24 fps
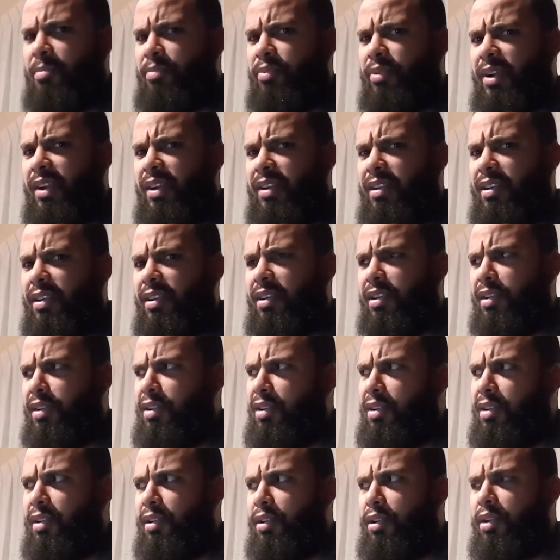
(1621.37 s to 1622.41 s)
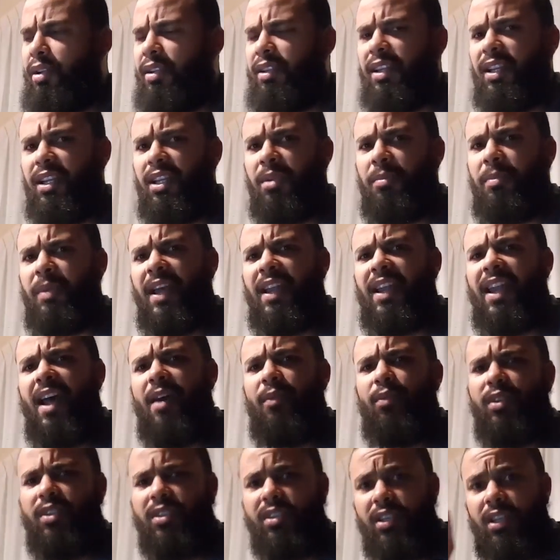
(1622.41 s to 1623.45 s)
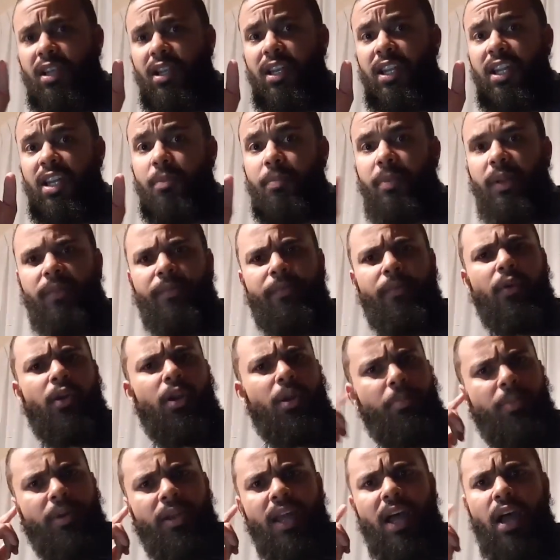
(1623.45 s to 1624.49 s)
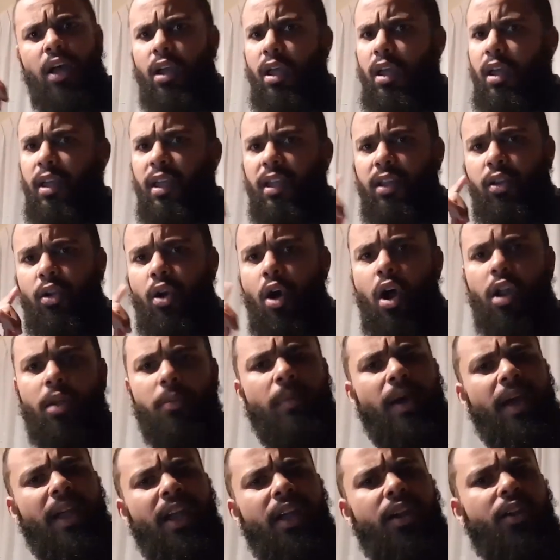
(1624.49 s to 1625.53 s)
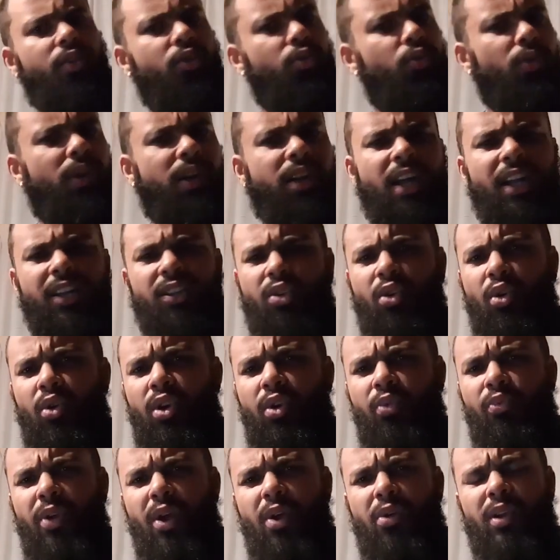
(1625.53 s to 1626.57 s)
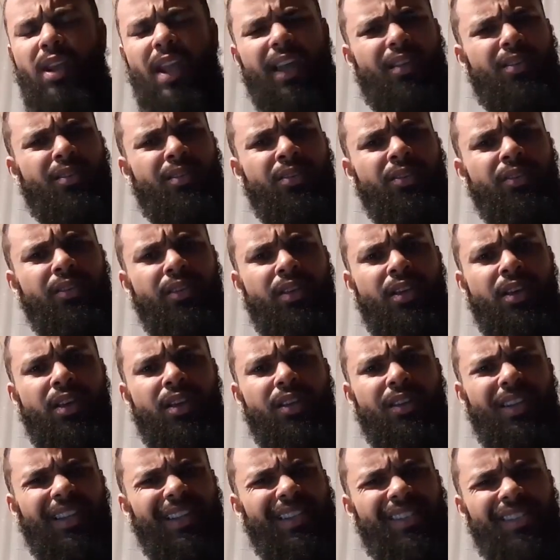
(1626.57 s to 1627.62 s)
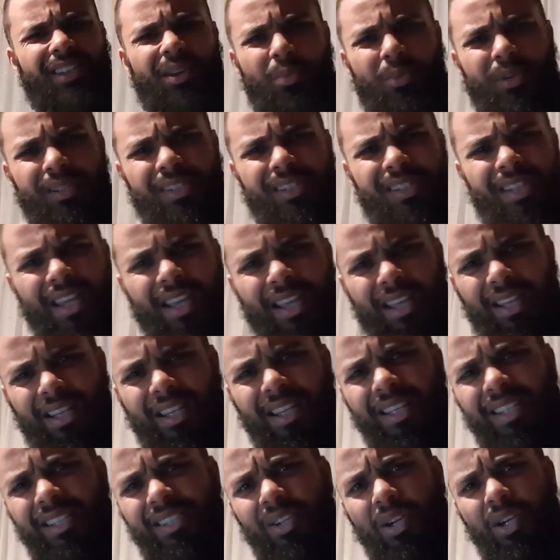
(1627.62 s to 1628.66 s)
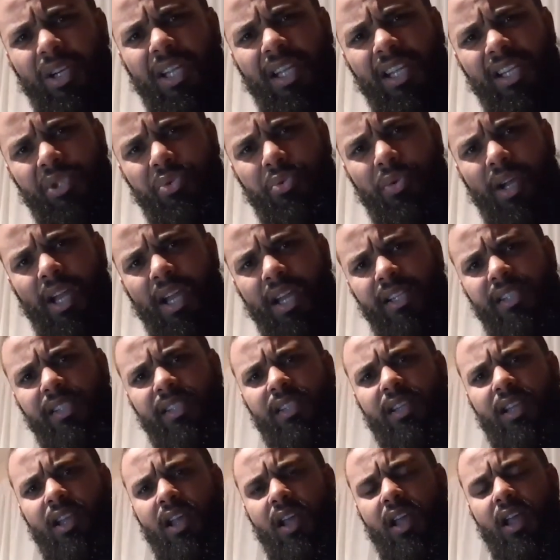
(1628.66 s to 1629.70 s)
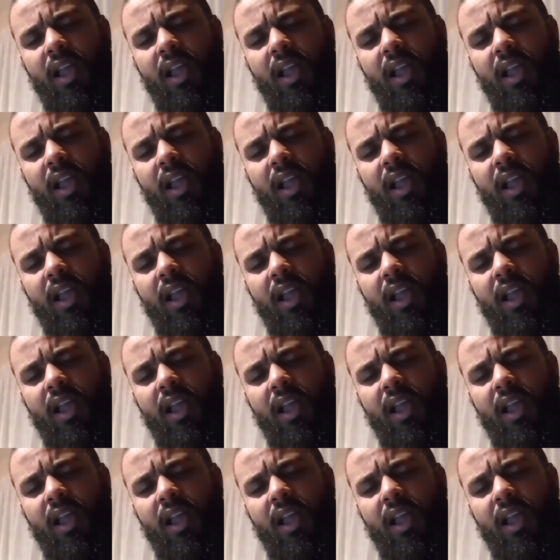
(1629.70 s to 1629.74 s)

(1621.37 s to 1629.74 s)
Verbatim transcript: the brother uh, looked at him and I was a little bit further, but I, it caught my ear too. And I turned around like, huh? Did someone say these are the Israelites?